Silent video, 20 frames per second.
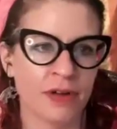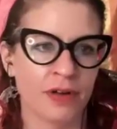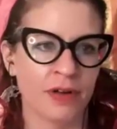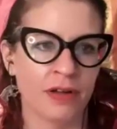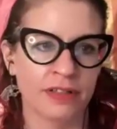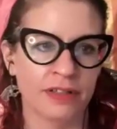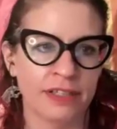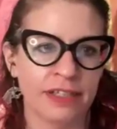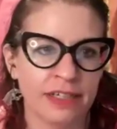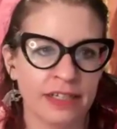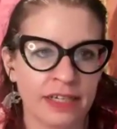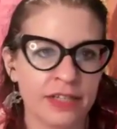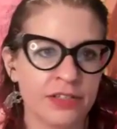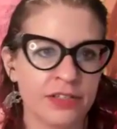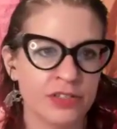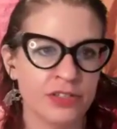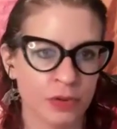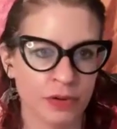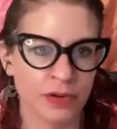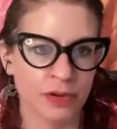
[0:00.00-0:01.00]
fallen
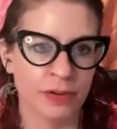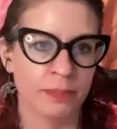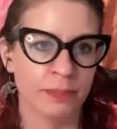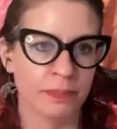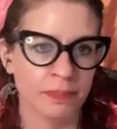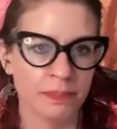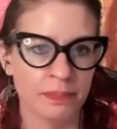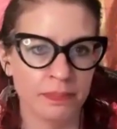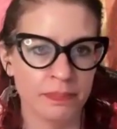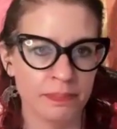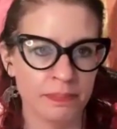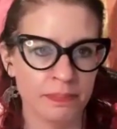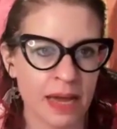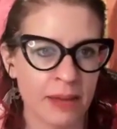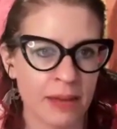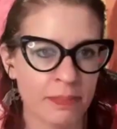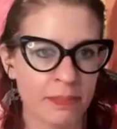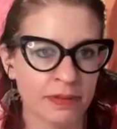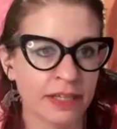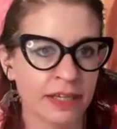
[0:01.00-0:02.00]
into a
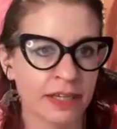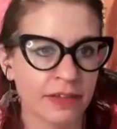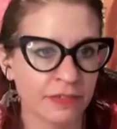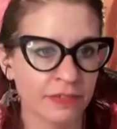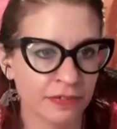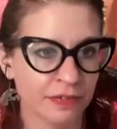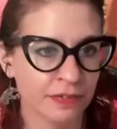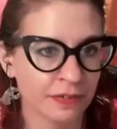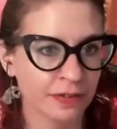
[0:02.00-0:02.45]
bad belief.